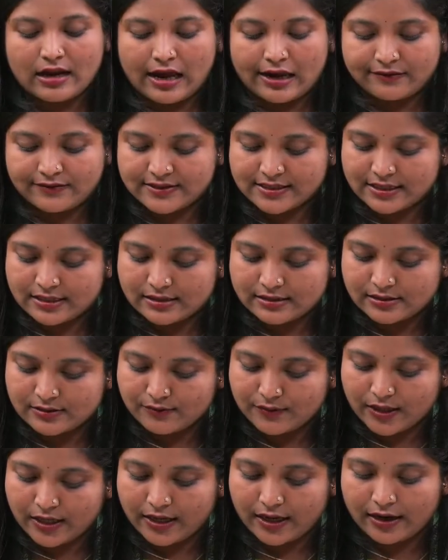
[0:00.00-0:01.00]
skills, we
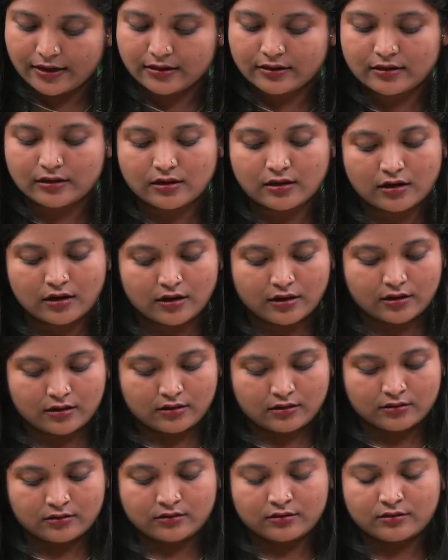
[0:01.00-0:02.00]
can
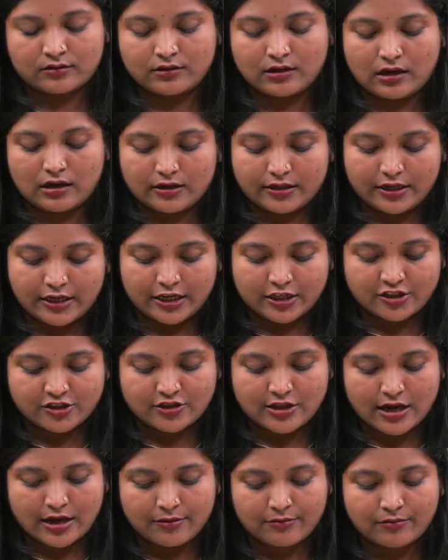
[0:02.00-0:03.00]
teach
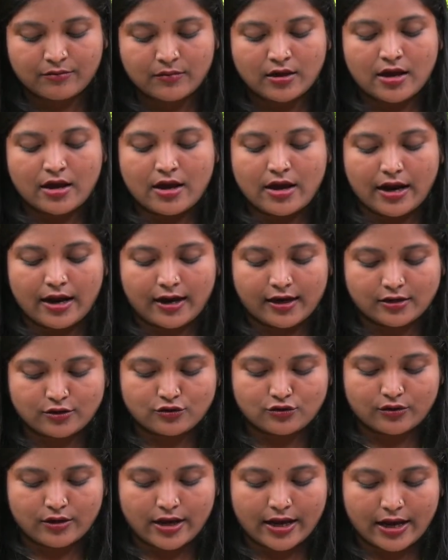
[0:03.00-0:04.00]
them, and to
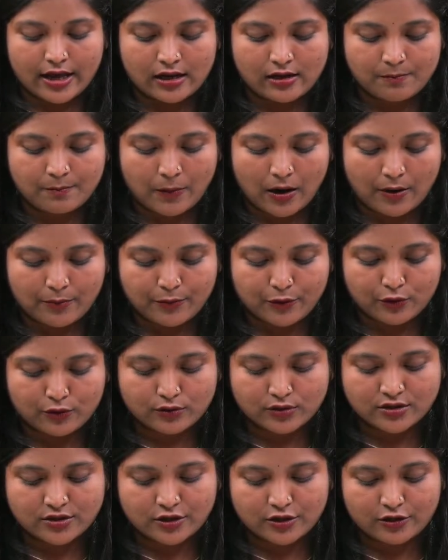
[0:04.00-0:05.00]
help abused
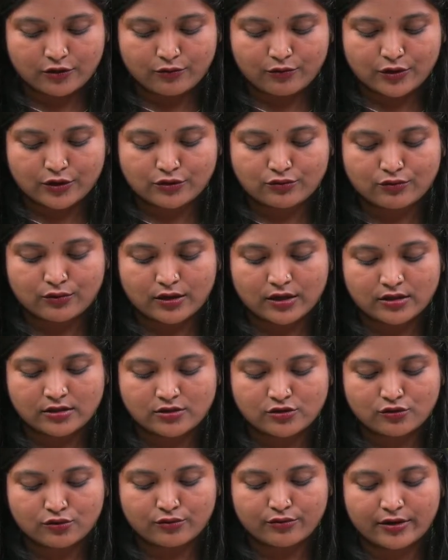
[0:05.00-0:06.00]
individuals to
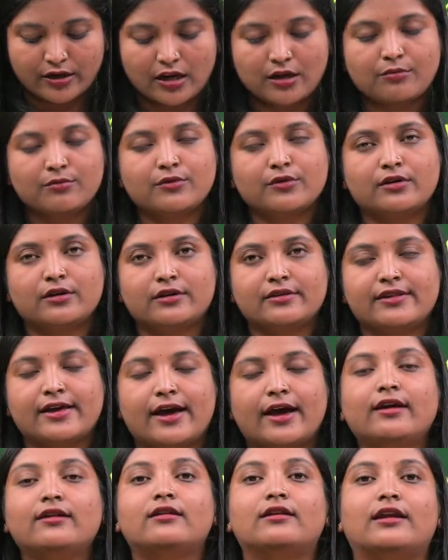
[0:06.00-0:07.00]
rebuild their
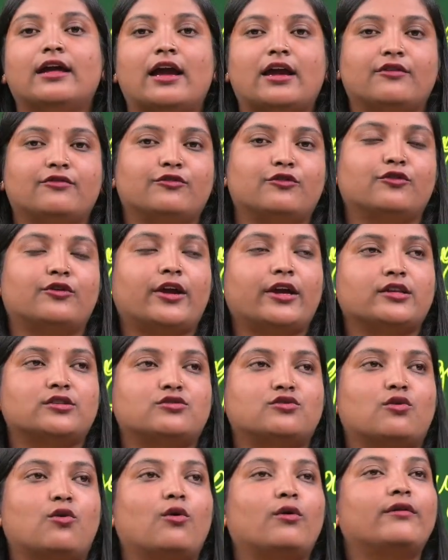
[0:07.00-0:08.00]
life. Okay, so
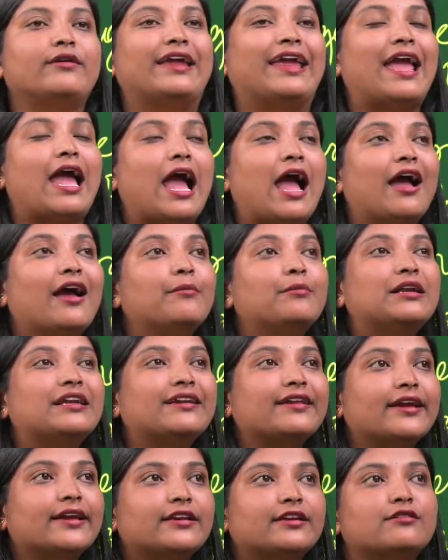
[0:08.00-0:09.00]

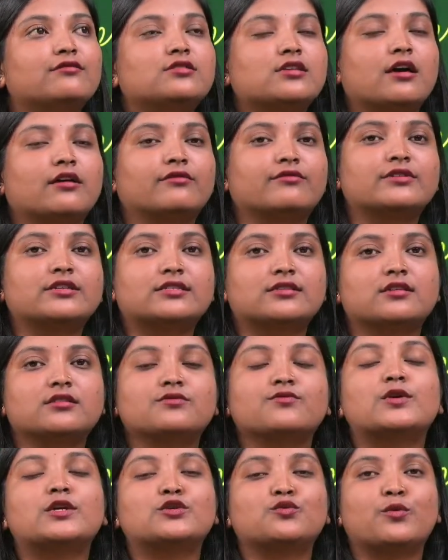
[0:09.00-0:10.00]
rehabilitative services which
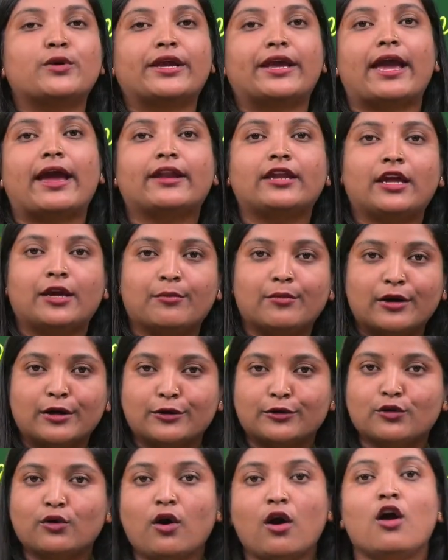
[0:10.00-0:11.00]
we can able to
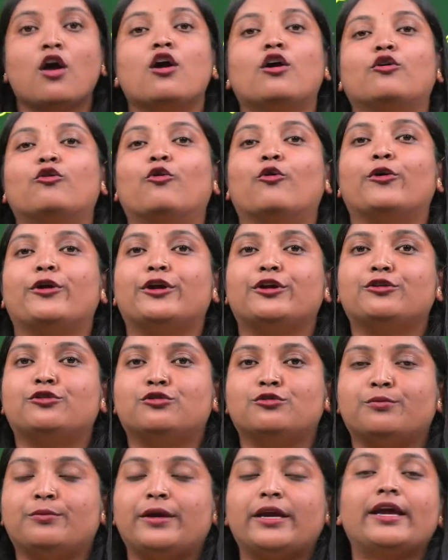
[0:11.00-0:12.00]
going to be
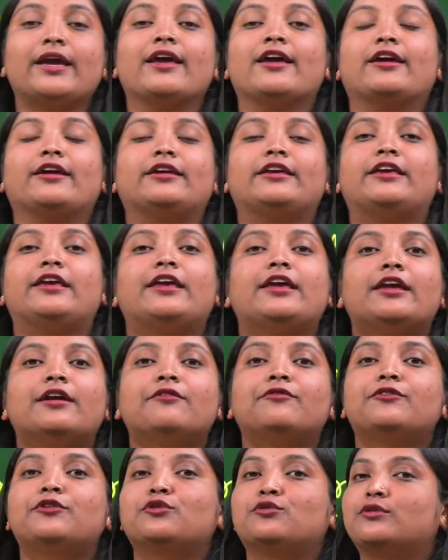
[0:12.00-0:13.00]
give to
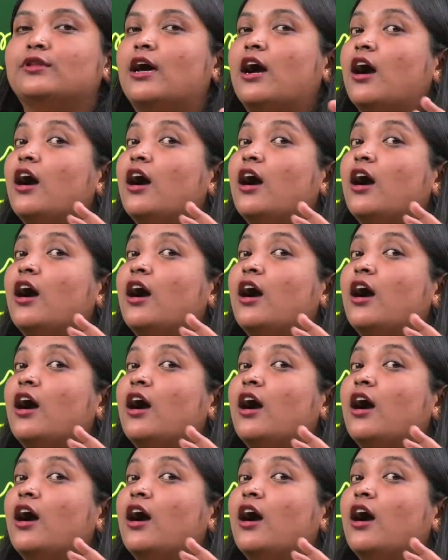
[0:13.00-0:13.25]
the